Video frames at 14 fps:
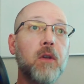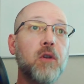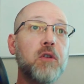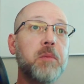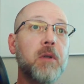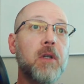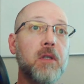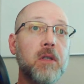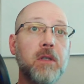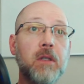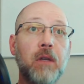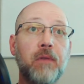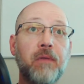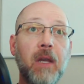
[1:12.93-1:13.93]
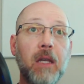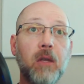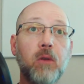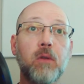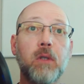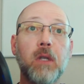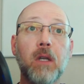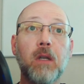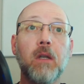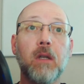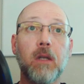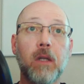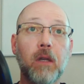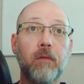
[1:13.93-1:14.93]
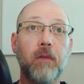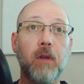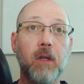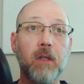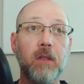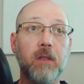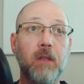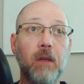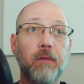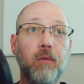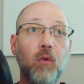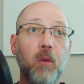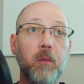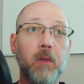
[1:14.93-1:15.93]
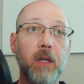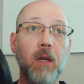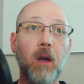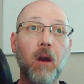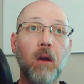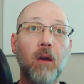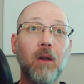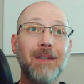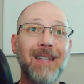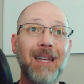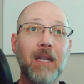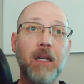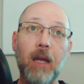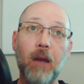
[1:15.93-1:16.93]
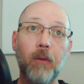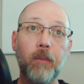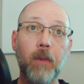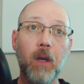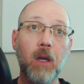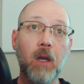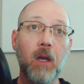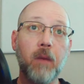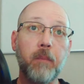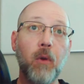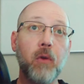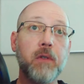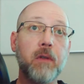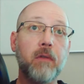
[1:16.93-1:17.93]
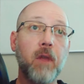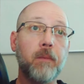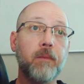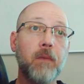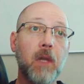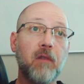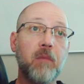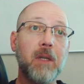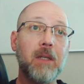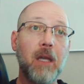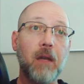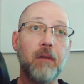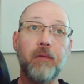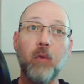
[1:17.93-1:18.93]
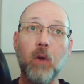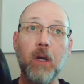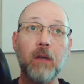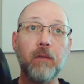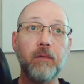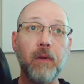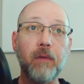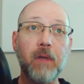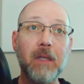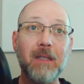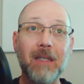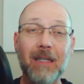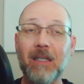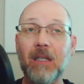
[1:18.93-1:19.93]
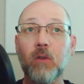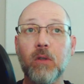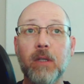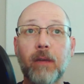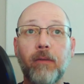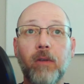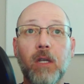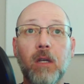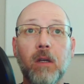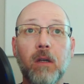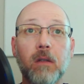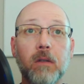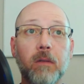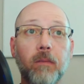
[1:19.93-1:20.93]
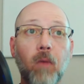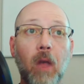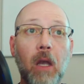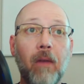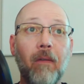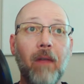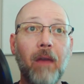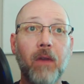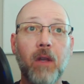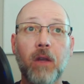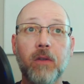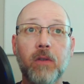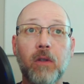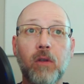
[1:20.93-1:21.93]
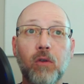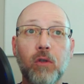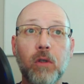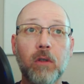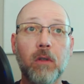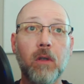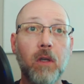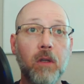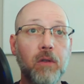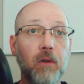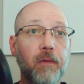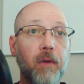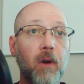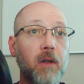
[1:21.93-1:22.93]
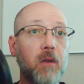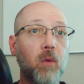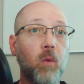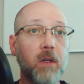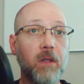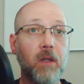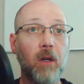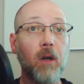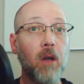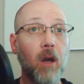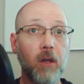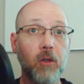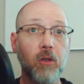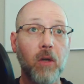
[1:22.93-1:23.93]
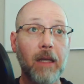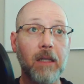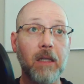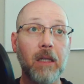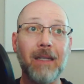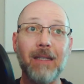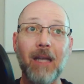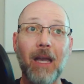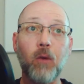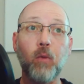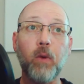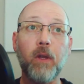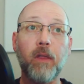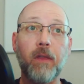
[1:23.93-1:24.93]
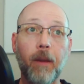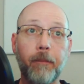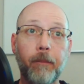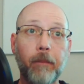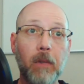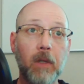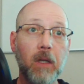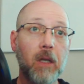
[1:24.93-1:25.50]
Those persons, if any, who did give their consent formally are all dead now. Most of them have been dead 40, 50, 60, or 70 years, and the Constitution, so far as it was their contract, died with them.